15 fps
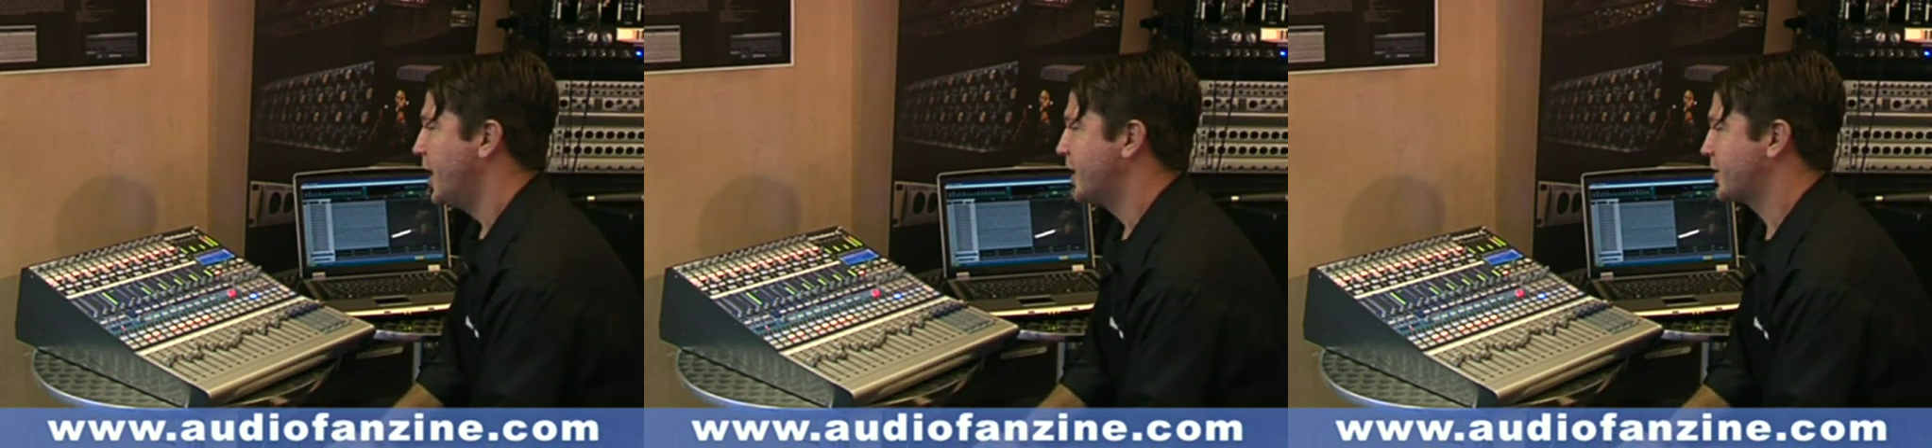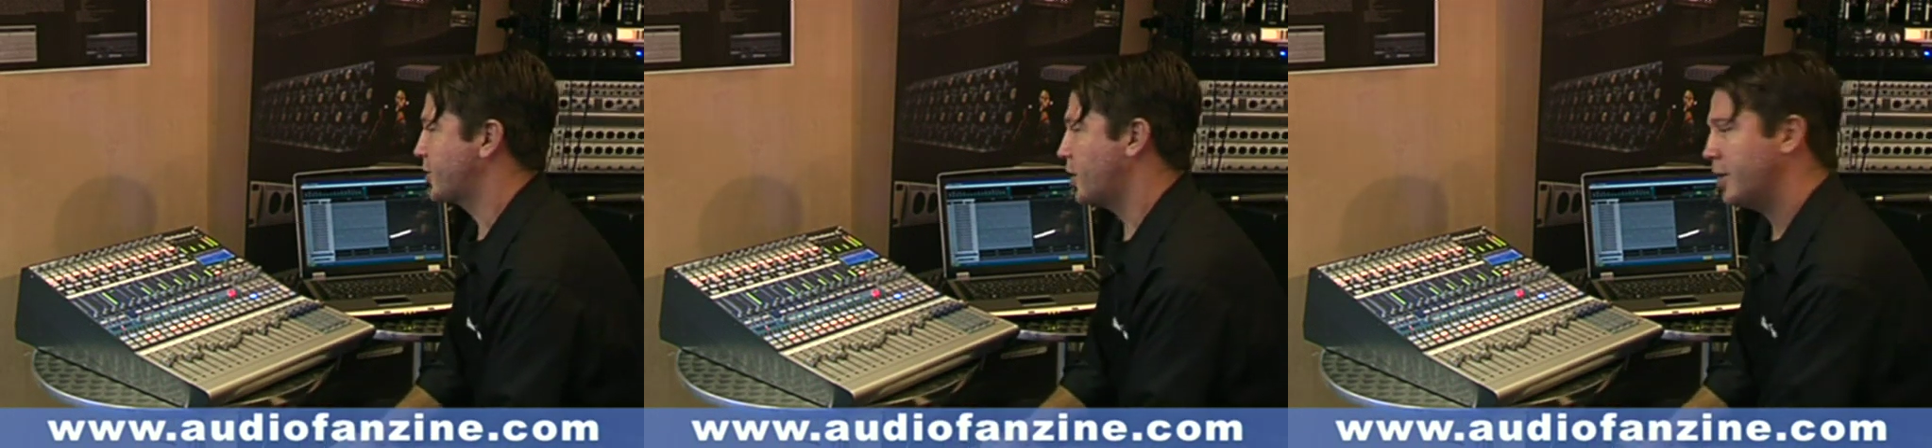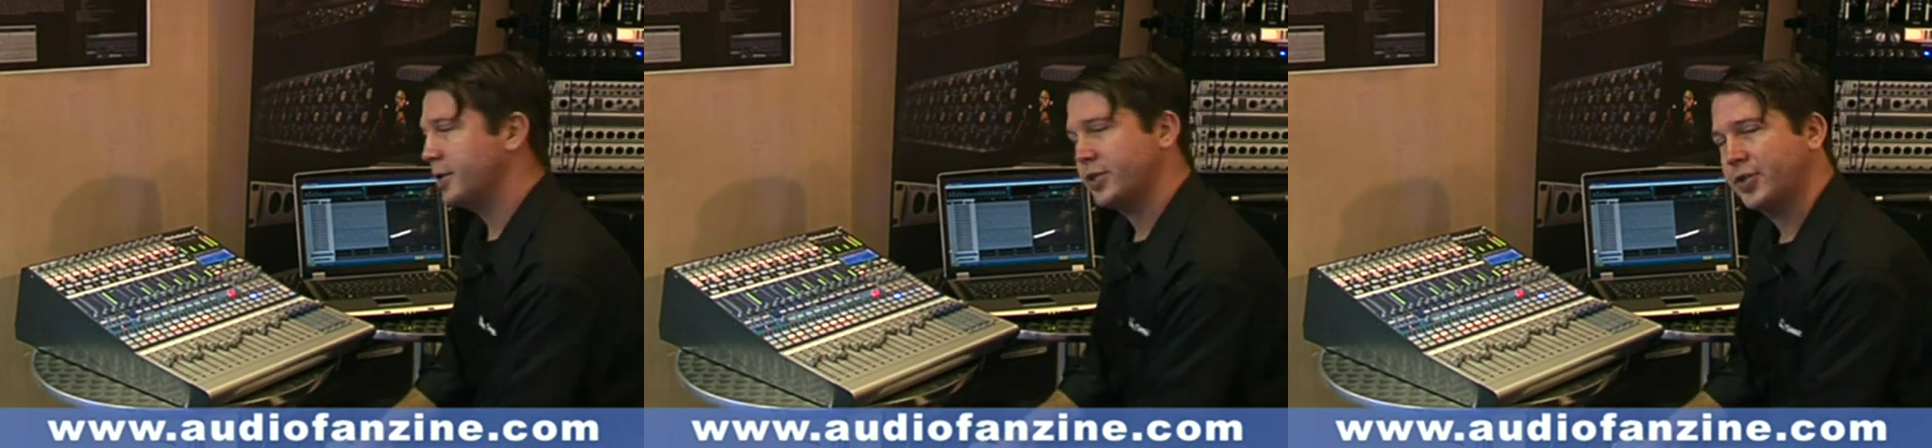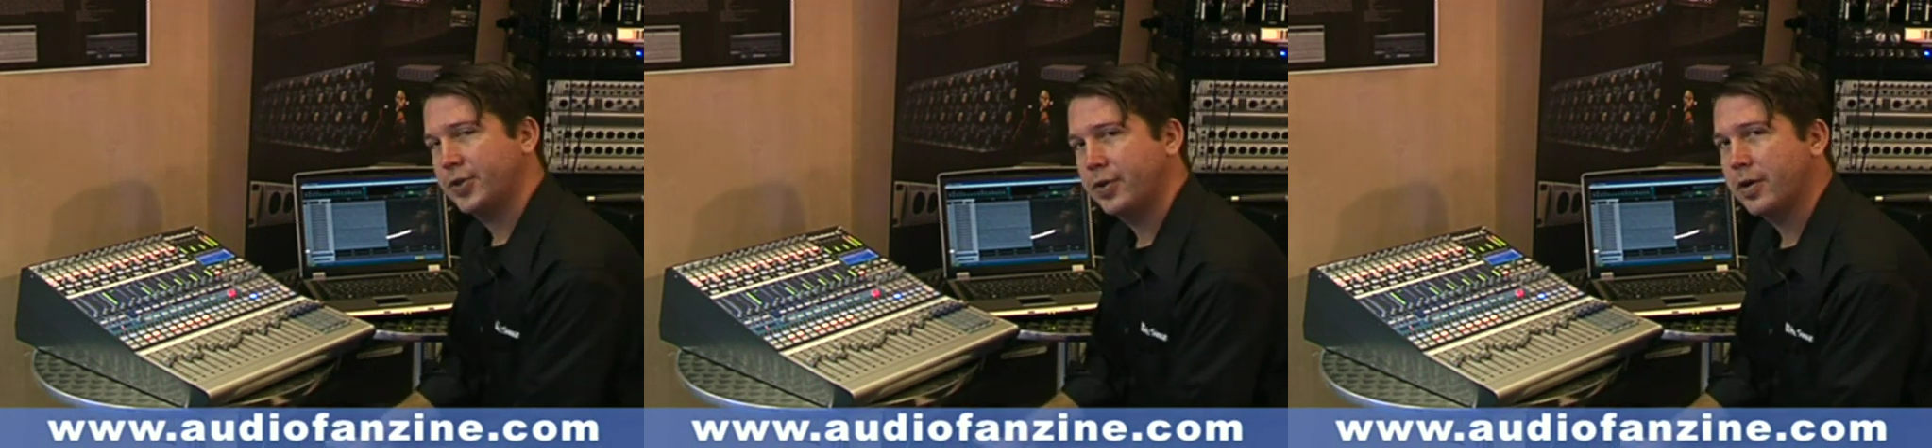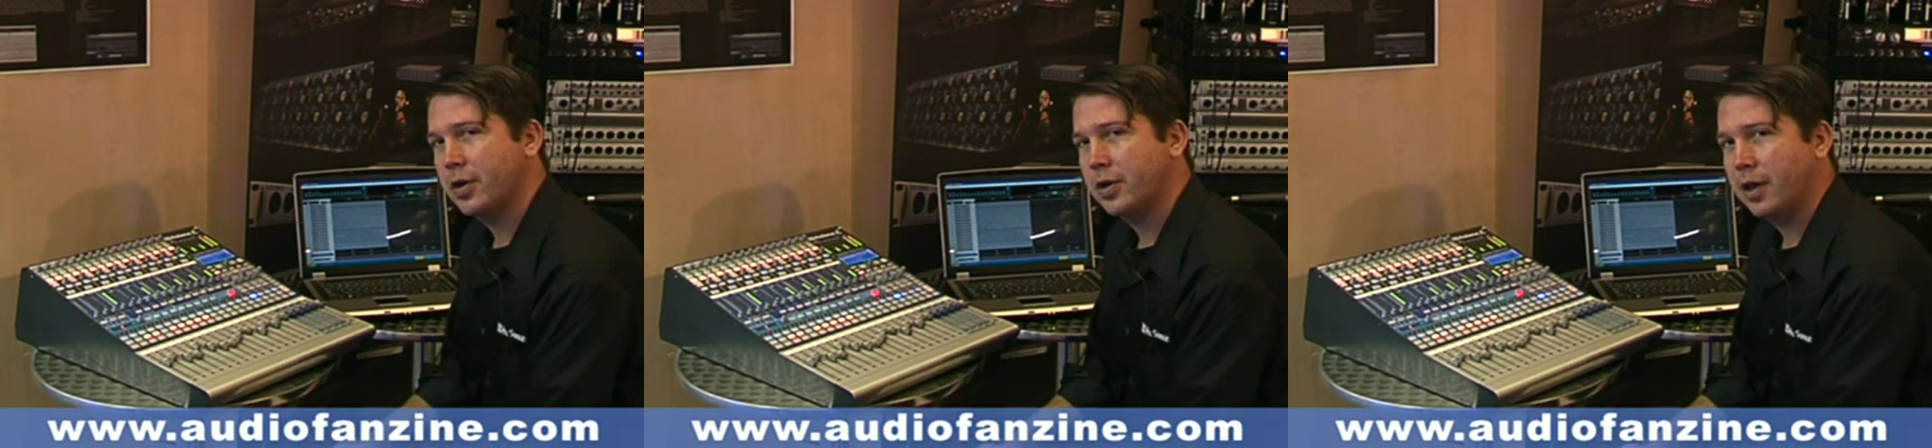It's called the
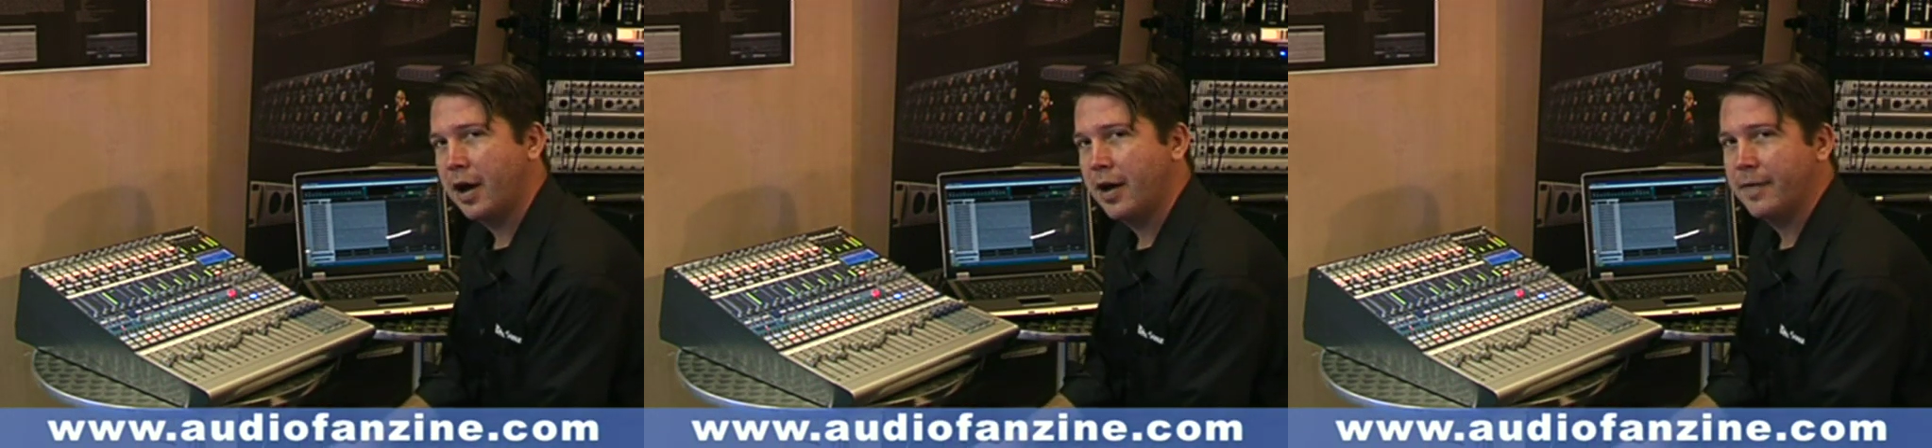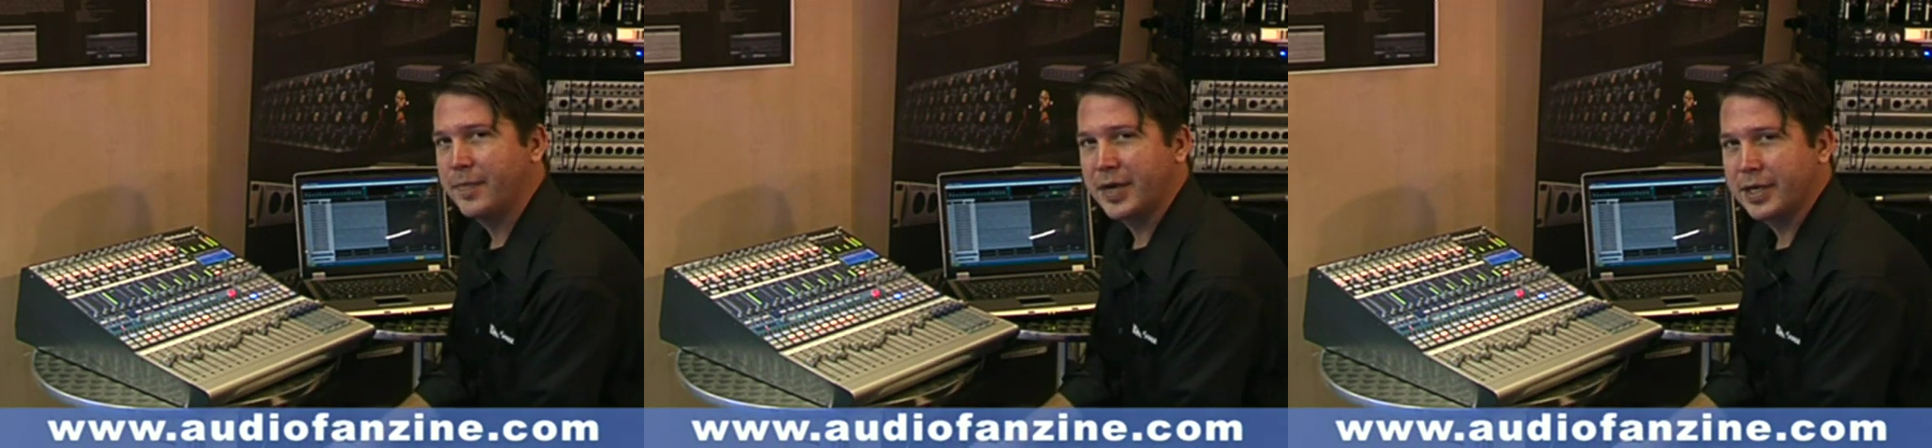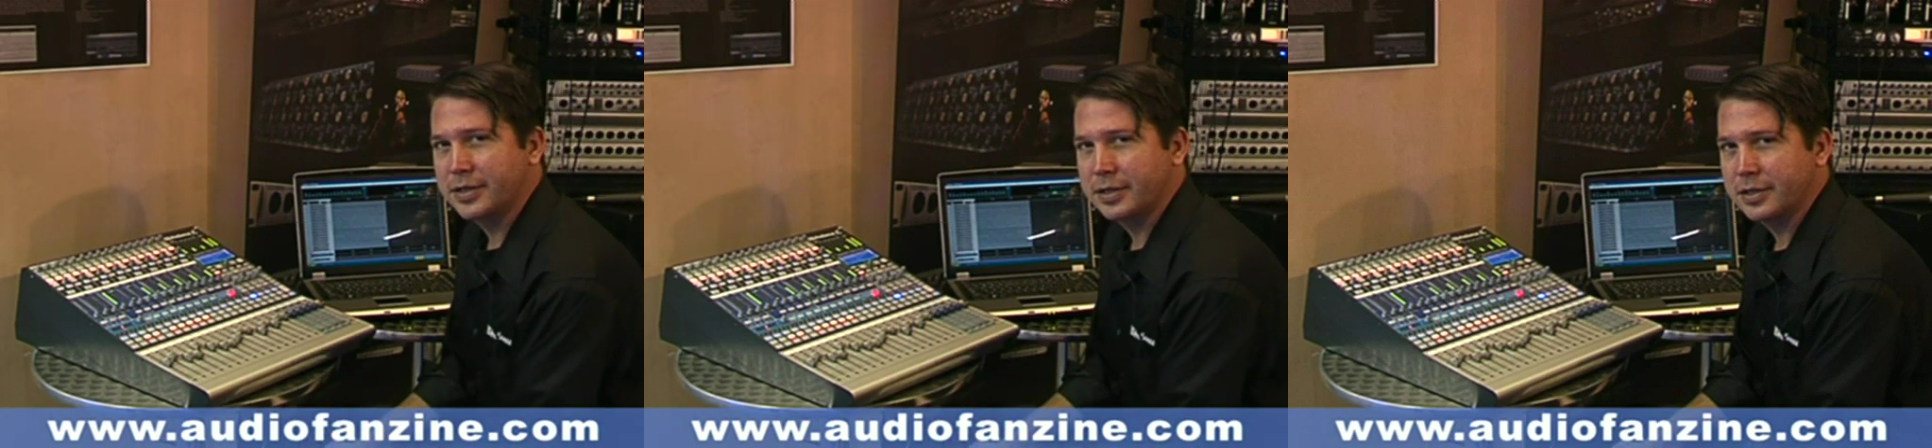StudioLive because